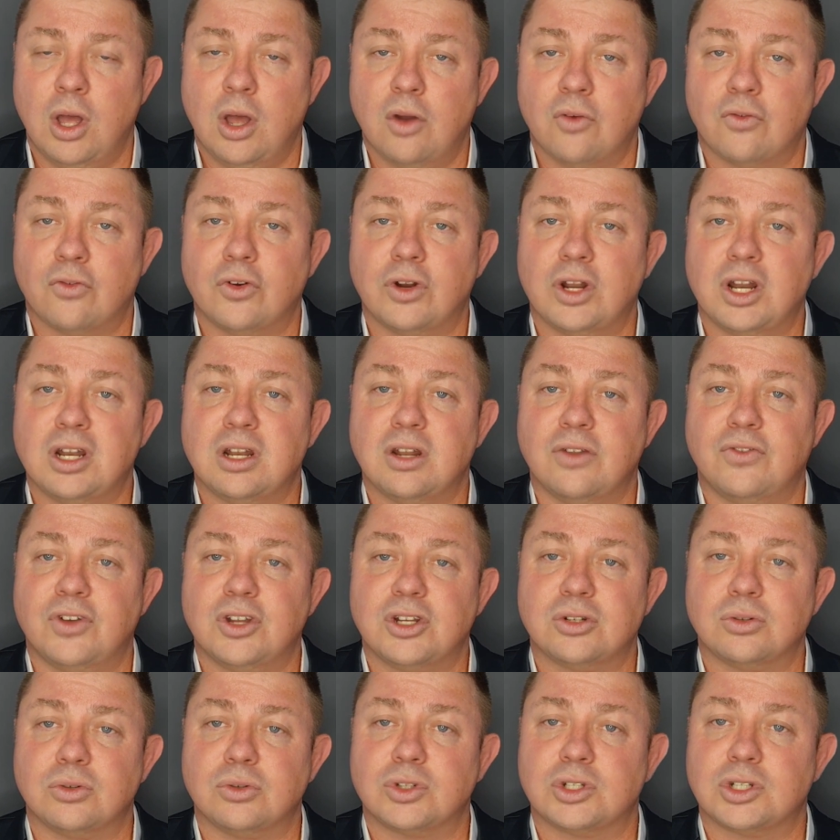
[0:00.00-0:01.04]
for an
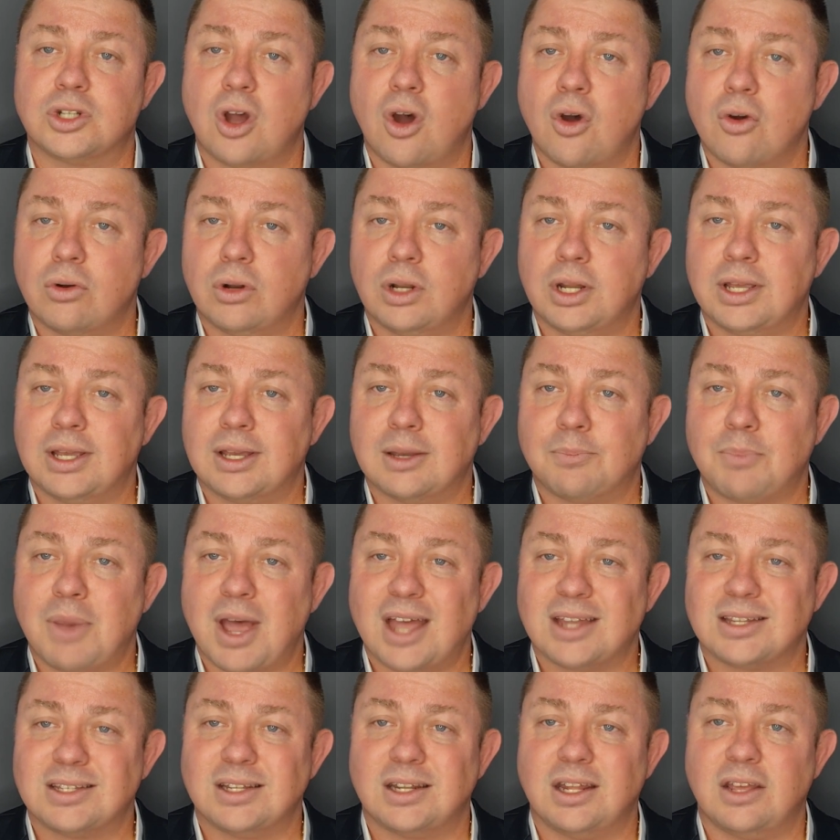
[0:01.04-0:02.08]
individual's total
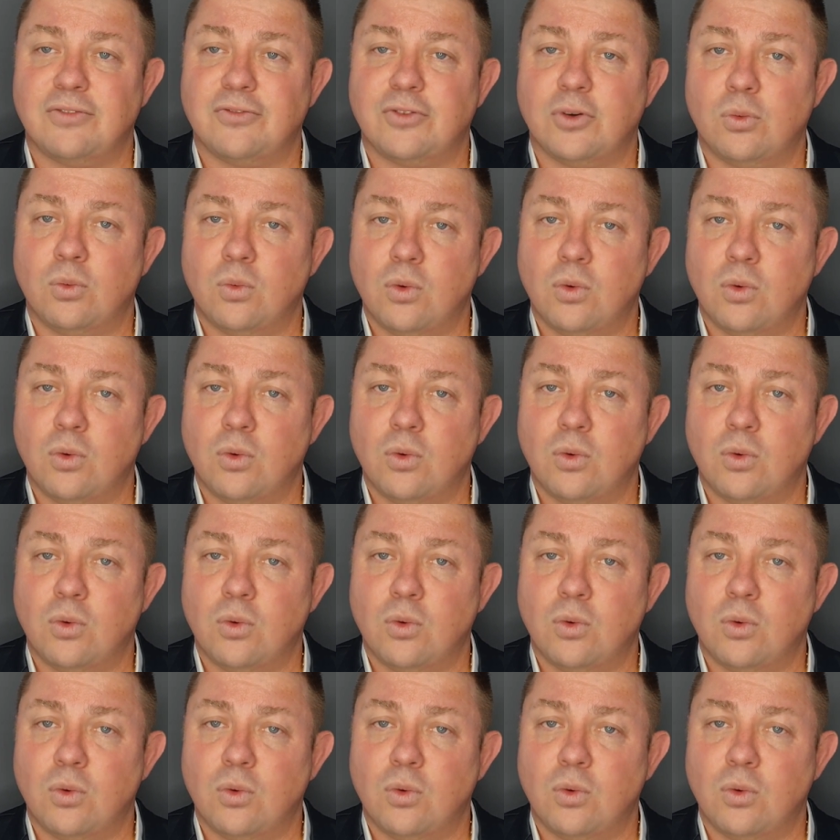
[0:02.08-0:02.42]
incapacity for